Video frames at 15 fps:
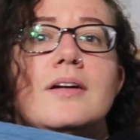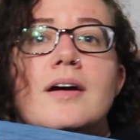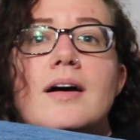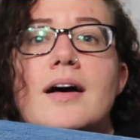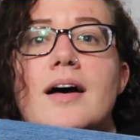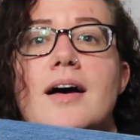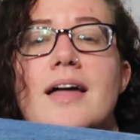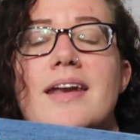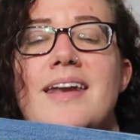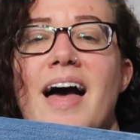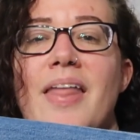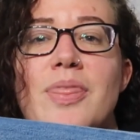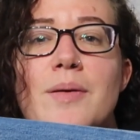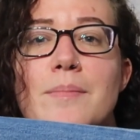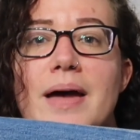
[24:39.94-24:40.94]

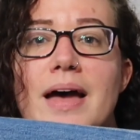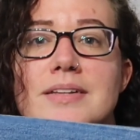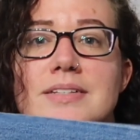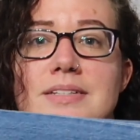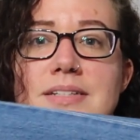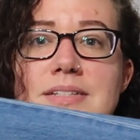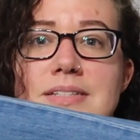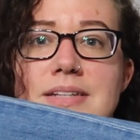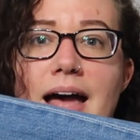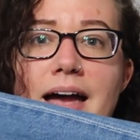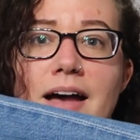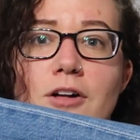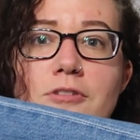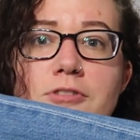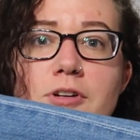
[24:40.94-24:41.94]
Not the best
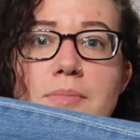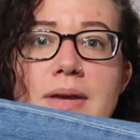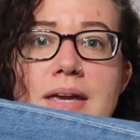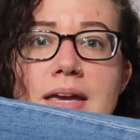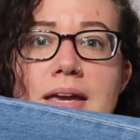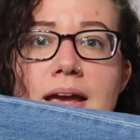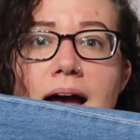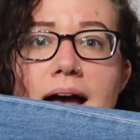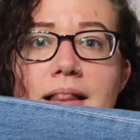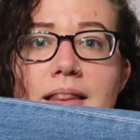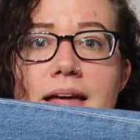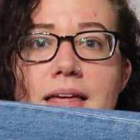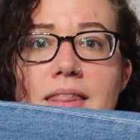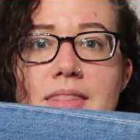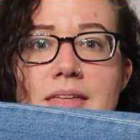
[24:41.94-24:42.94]
style for me. I
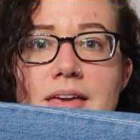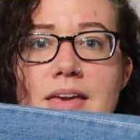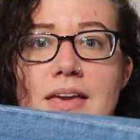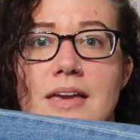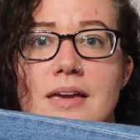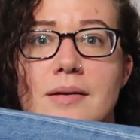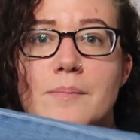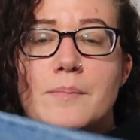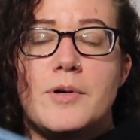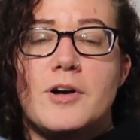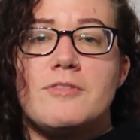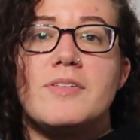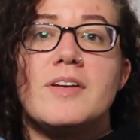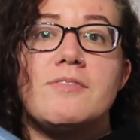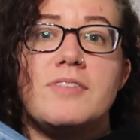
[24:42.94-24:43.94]
like the
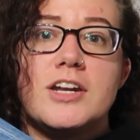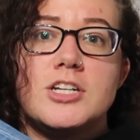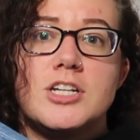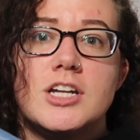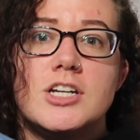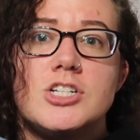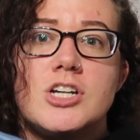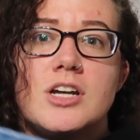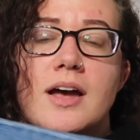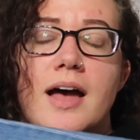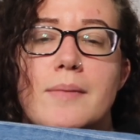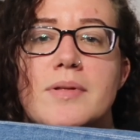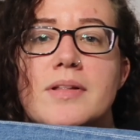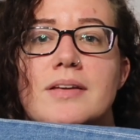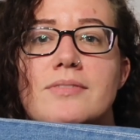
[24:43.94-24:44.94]
Perfect Vintage,
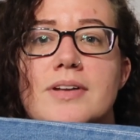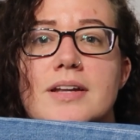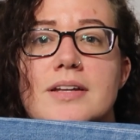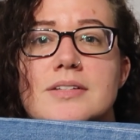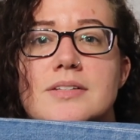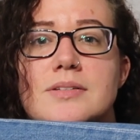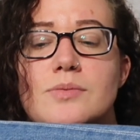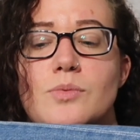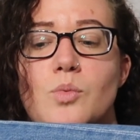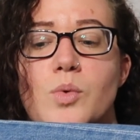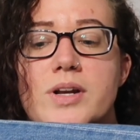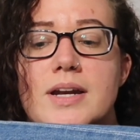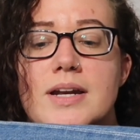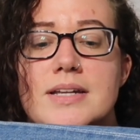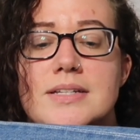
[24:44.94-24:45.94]
I believe it is
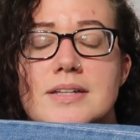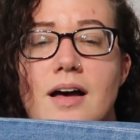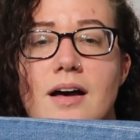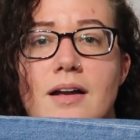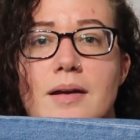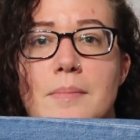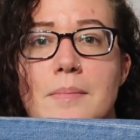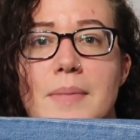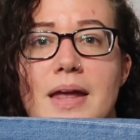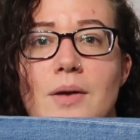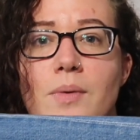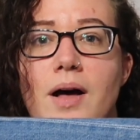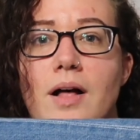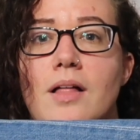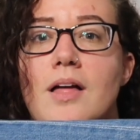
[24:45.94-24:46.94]
what it is on
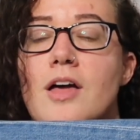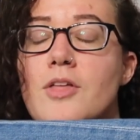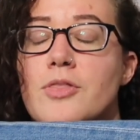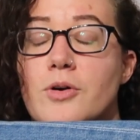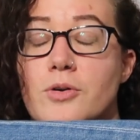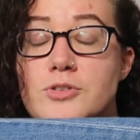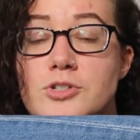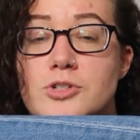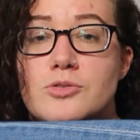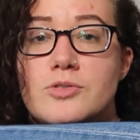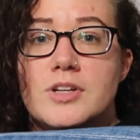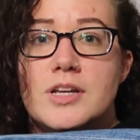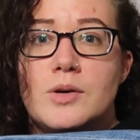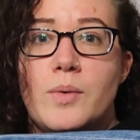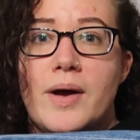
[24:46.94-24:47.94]
Madewell. Those do
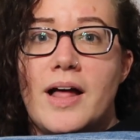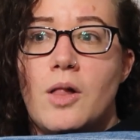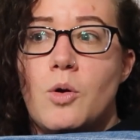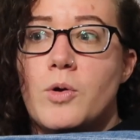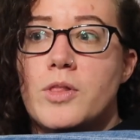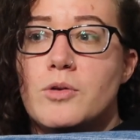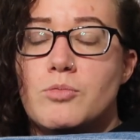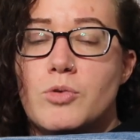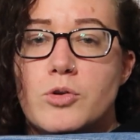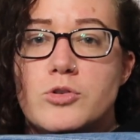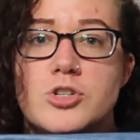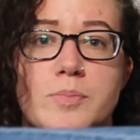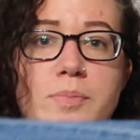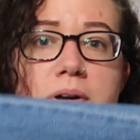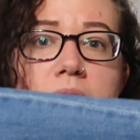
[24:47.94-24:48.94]
really well, or the Road
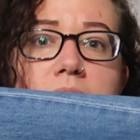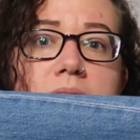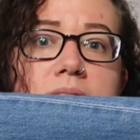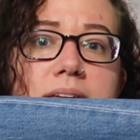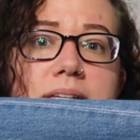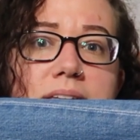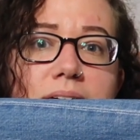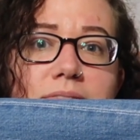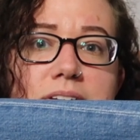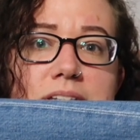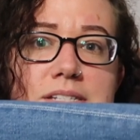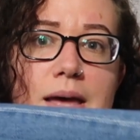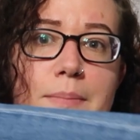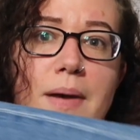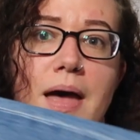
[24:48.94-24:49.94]
Tripper. These have a
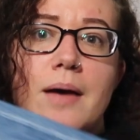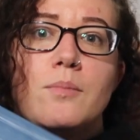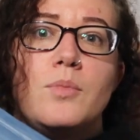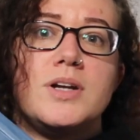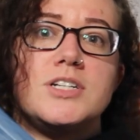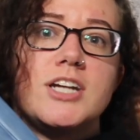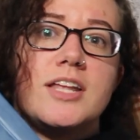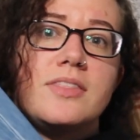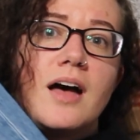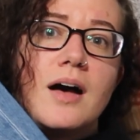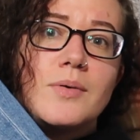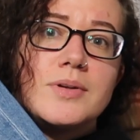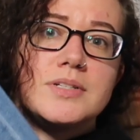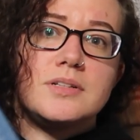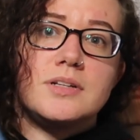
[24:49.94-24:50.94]
step hem, which I
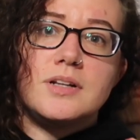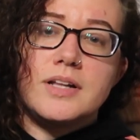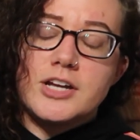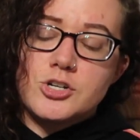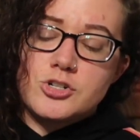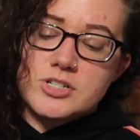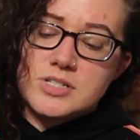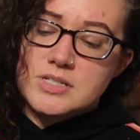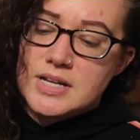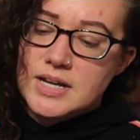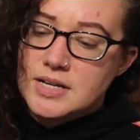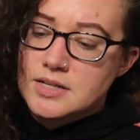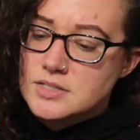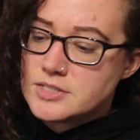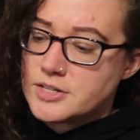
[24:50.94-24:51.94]
thought was a little
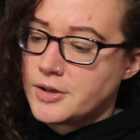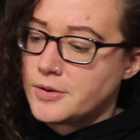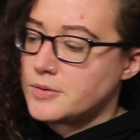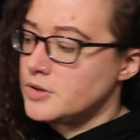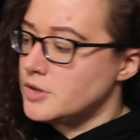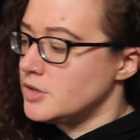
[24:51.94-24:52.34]
interesting. So